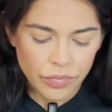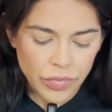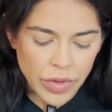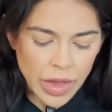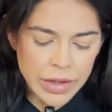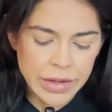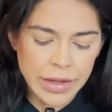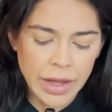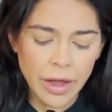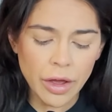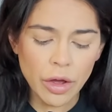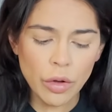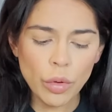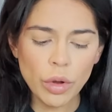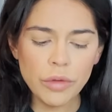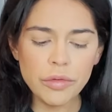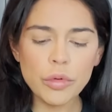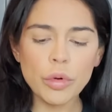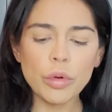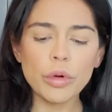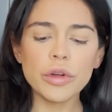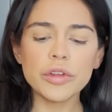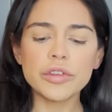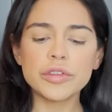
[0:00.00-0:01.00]
Now, of
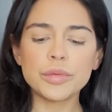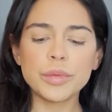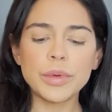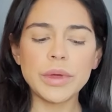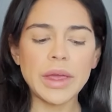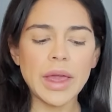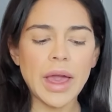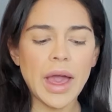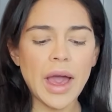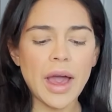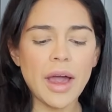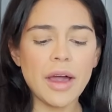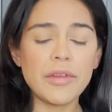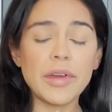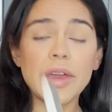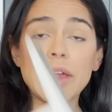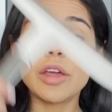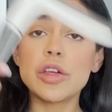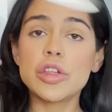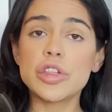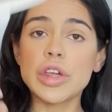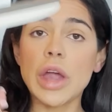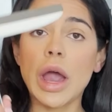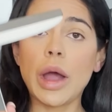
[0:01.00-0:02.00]
course, we have a
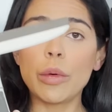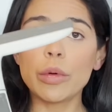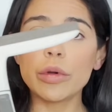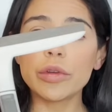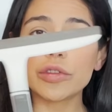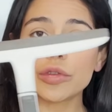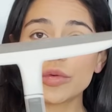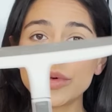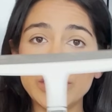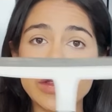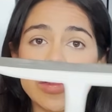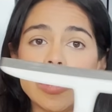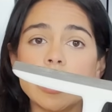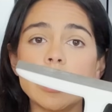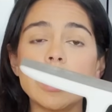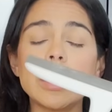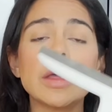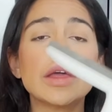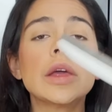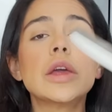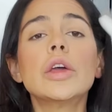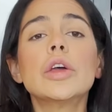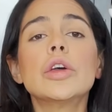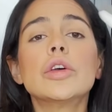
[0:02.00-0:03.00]
shower squeegee.
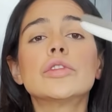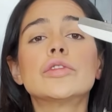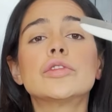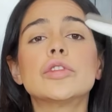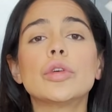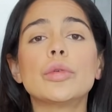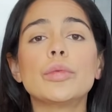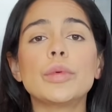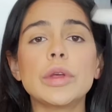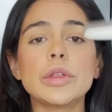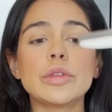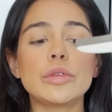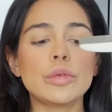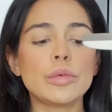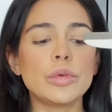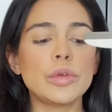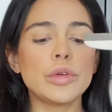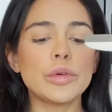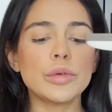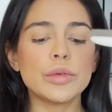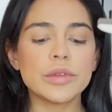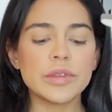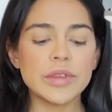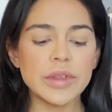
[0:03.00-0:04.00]
So we do
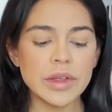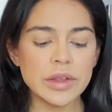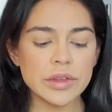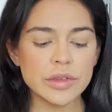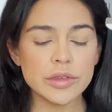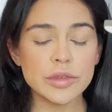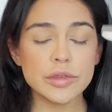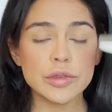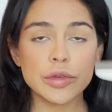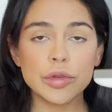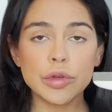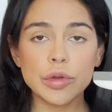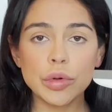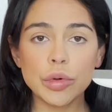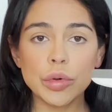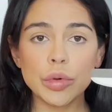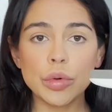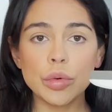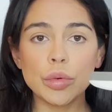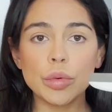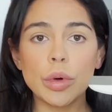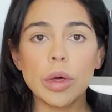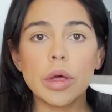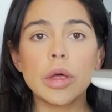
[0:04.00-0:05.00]
use this
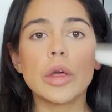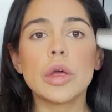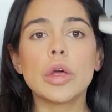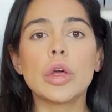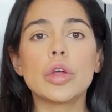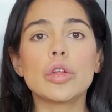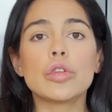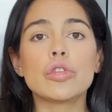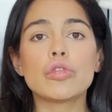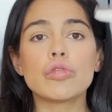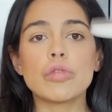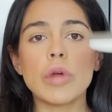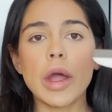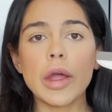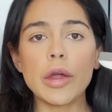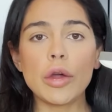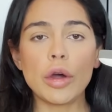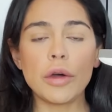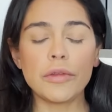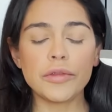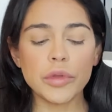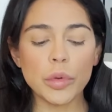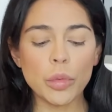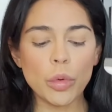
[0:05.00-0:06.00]
to dry
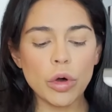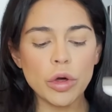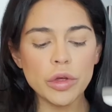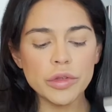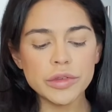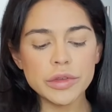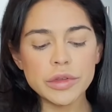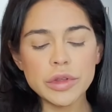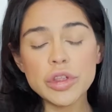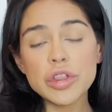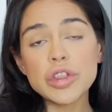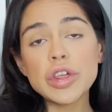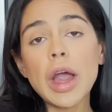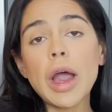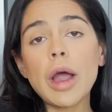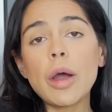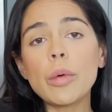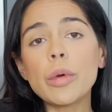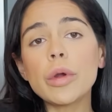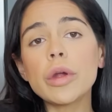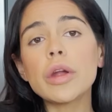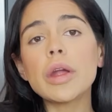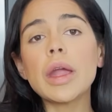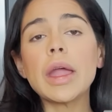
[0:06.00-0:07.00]
off the walls in the
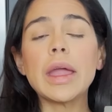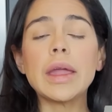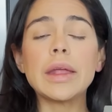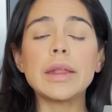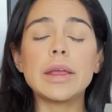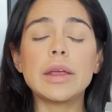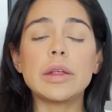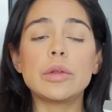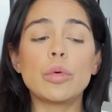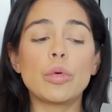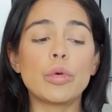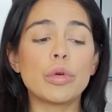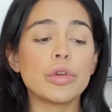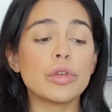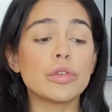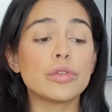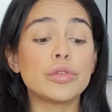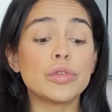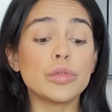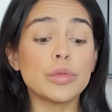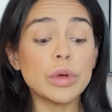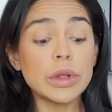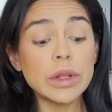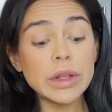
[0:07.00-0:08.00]
shower, and in order
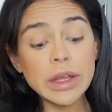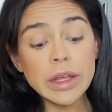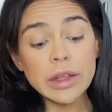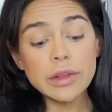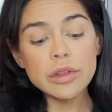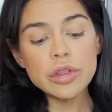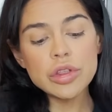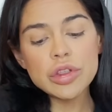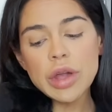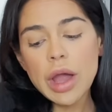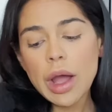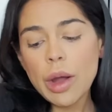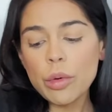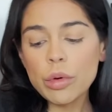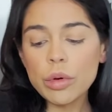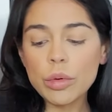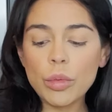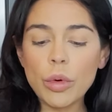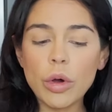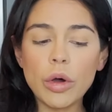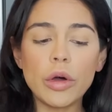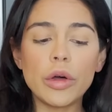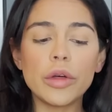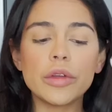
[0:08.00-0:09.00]
to clean the shower
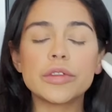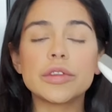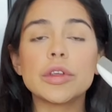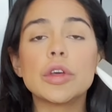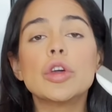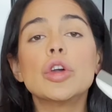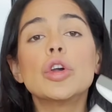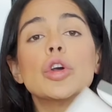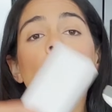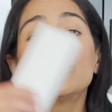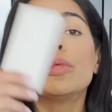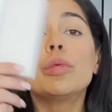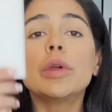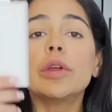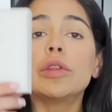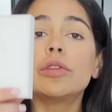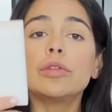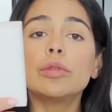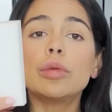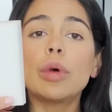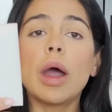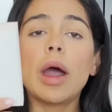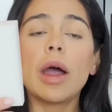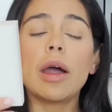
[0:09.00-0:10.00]
walls, we
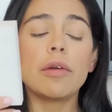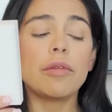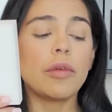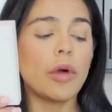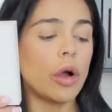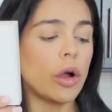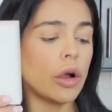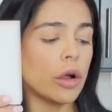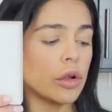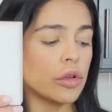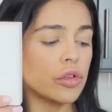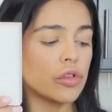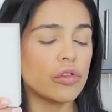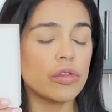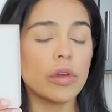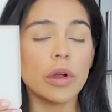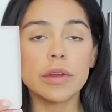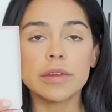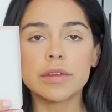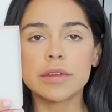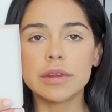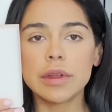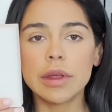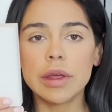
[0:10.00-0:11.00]
do have our
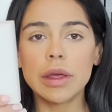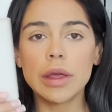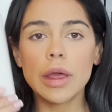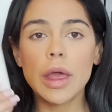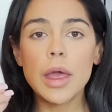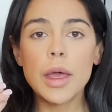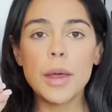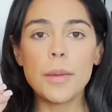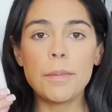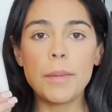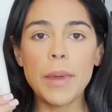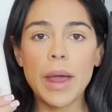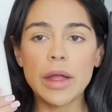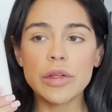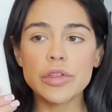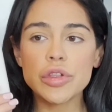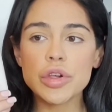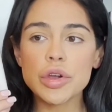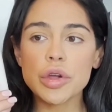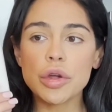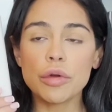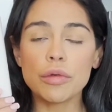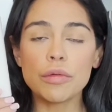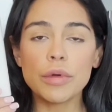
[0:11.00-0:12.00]
trusty
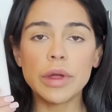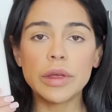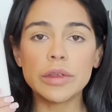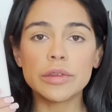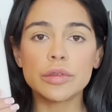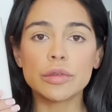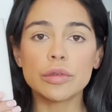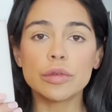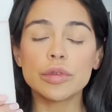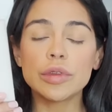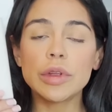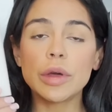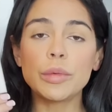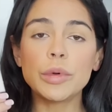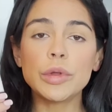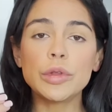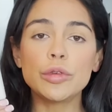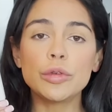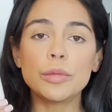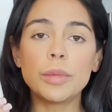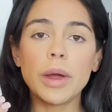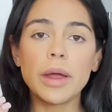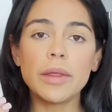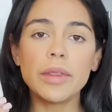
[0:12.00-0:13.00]
magic erasers. Now we
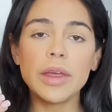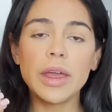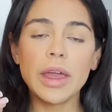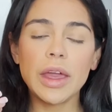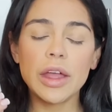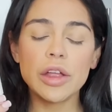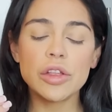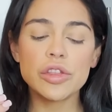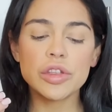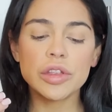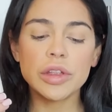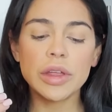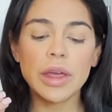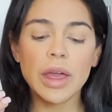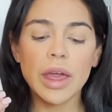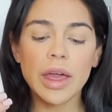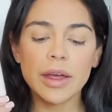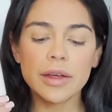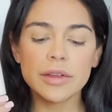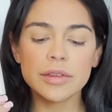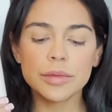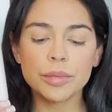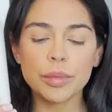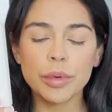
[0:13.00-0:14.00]
do buy the
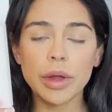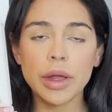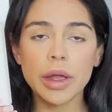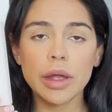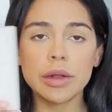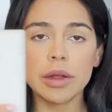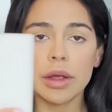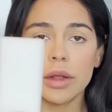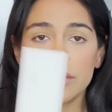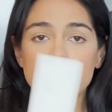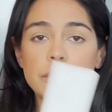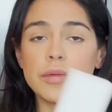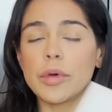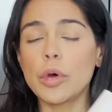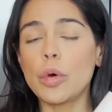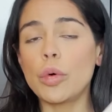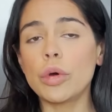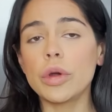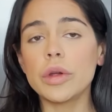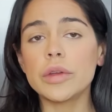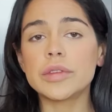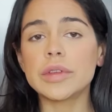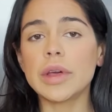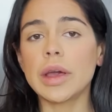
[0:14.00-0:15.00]
HDX brand, and of
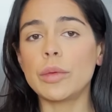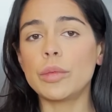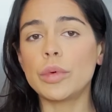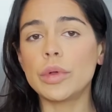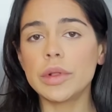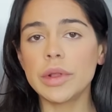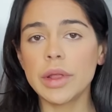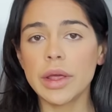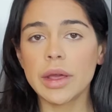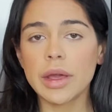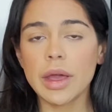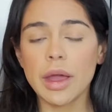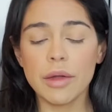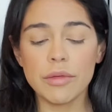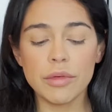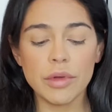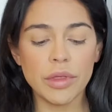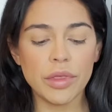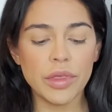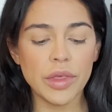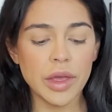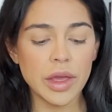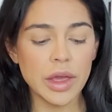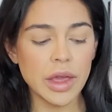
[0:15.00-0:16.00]
course I will link
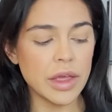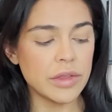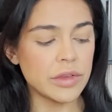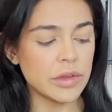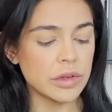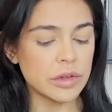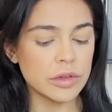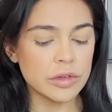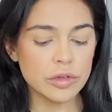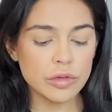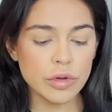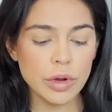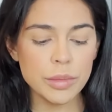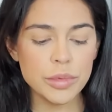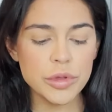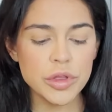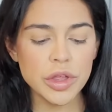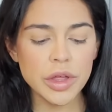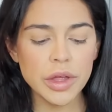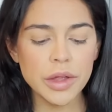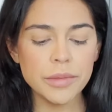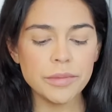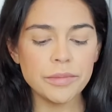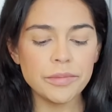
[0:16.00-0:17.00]
everything in the
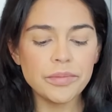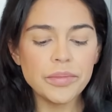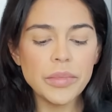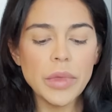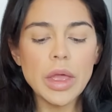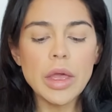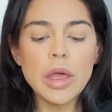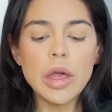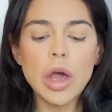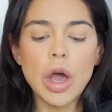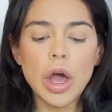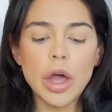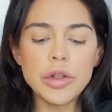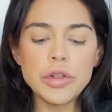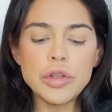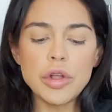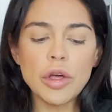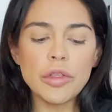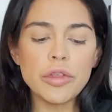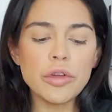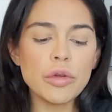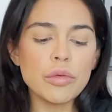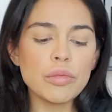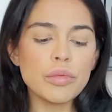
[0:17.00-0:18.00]
description.
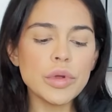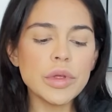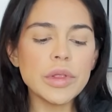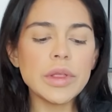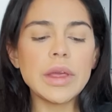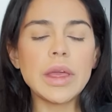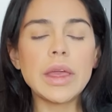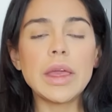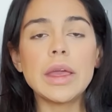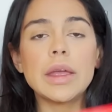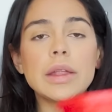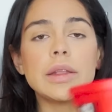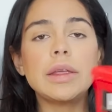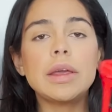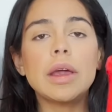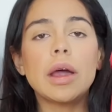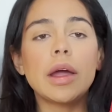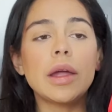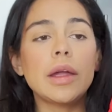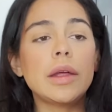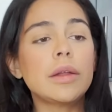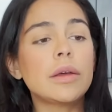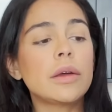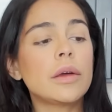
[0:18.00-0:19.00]
Another really handy
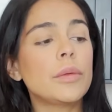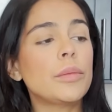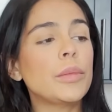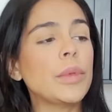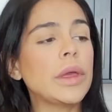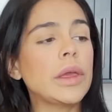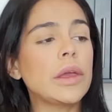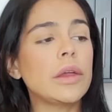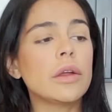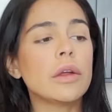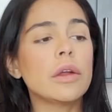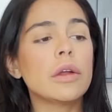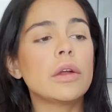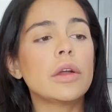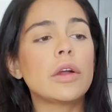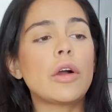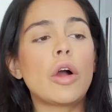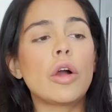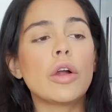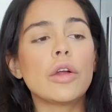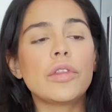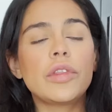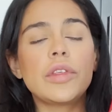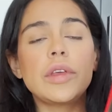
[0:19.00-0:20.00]
item here
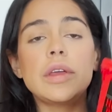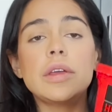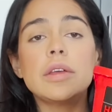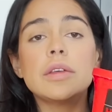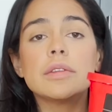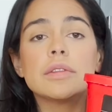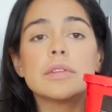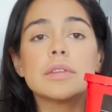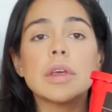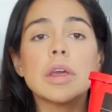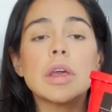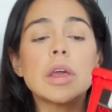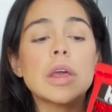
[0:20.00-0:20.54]
are these